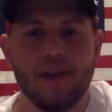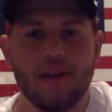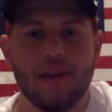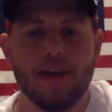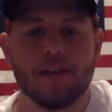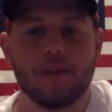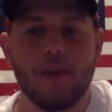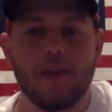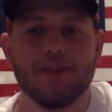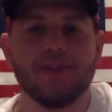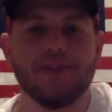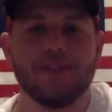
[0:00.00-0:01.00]

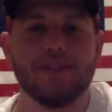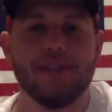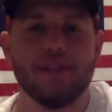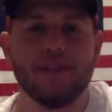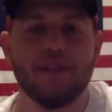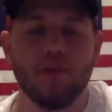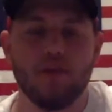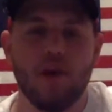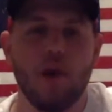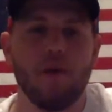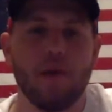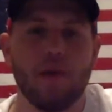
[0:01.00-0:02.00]
especially since you
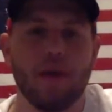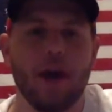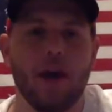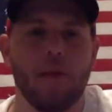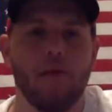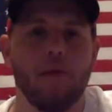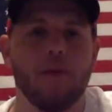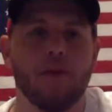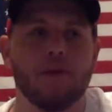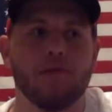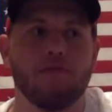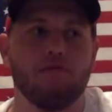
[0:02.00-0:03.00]
know that the
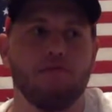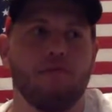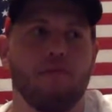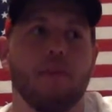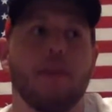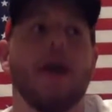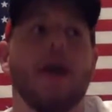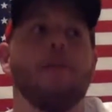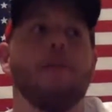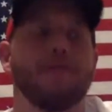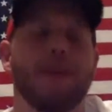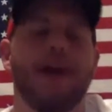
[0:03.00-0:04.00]
Cowboys
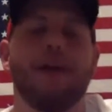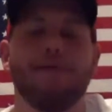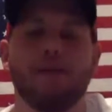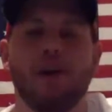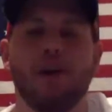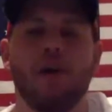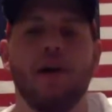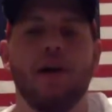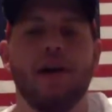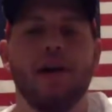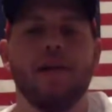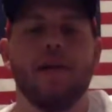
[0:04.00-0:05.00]
have to know
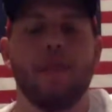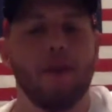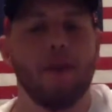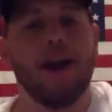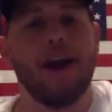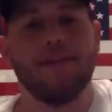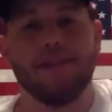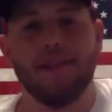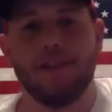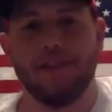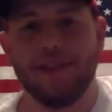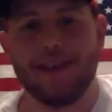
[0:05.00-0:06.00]
that they're going to have to
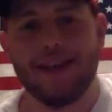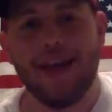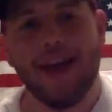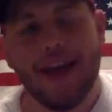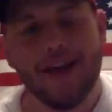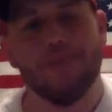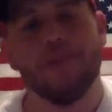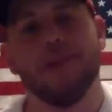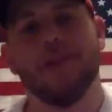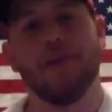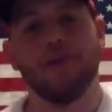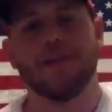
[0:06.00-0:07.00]
lean
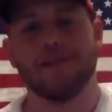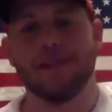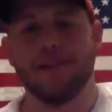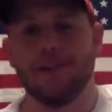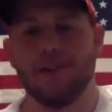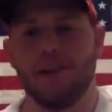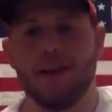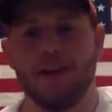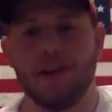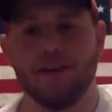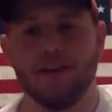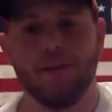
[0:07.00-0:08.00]
heavily on Ezekiel
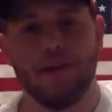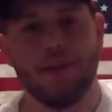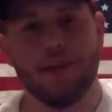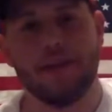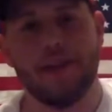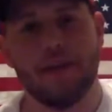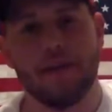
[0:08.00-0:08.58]
Elliott to win this game.